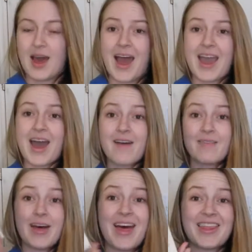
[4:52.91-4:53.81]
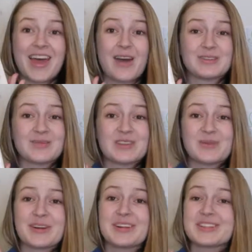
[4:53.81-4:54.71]
I have The House of the
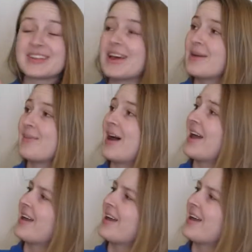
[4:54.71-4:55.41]
Spirits by